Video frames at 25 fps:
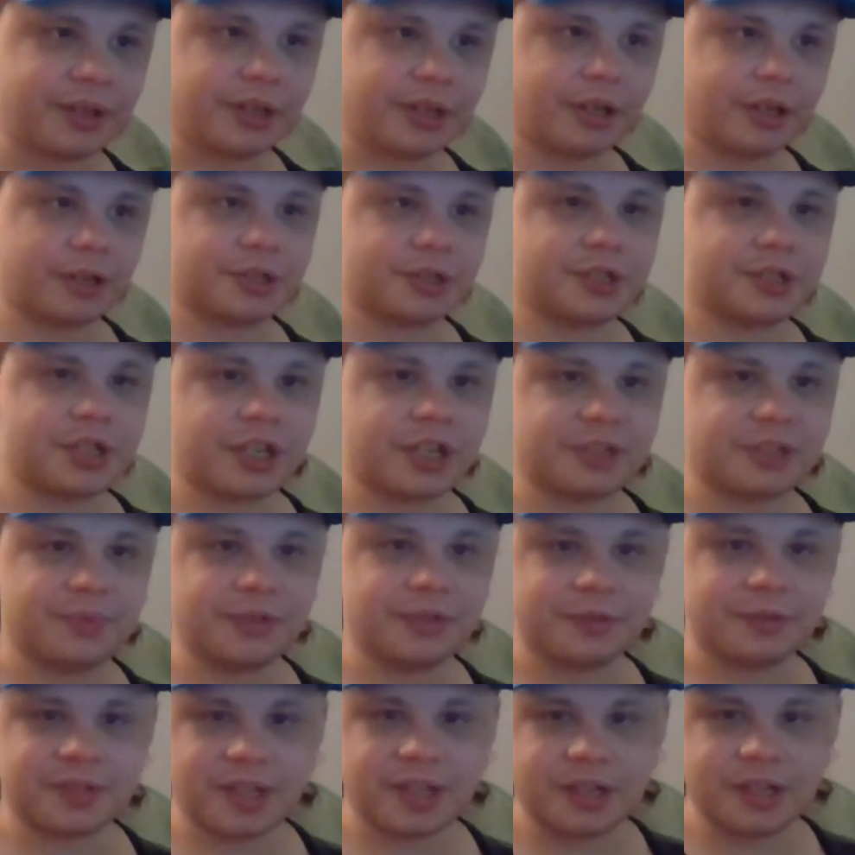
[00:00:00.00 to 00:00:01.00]
unchecked
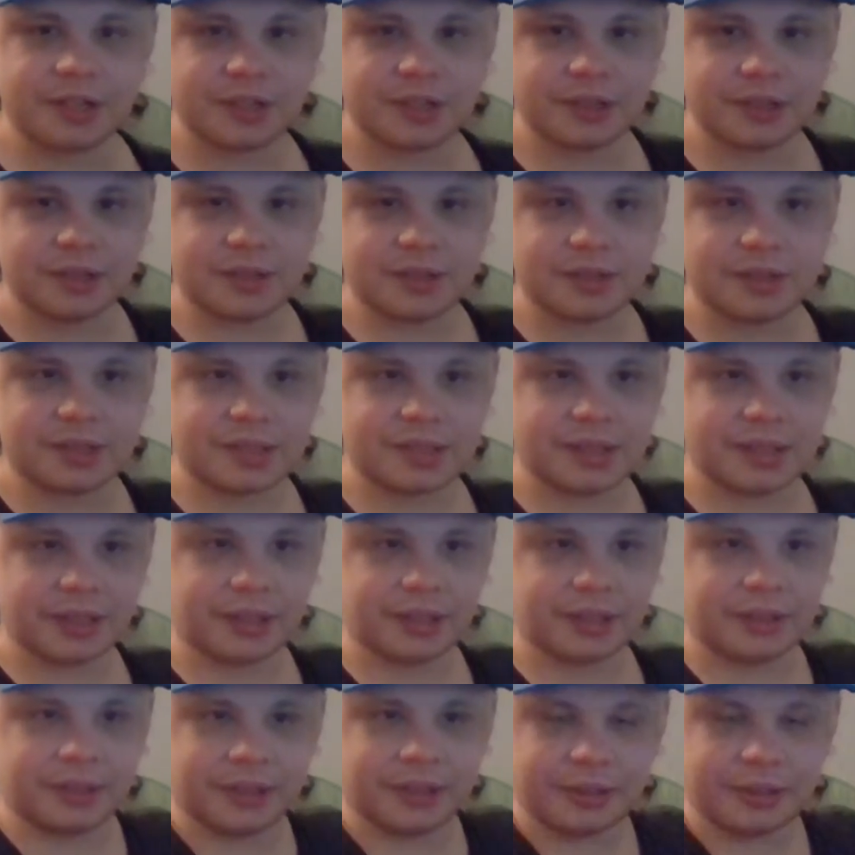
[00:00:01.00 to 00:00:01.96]
mutations and,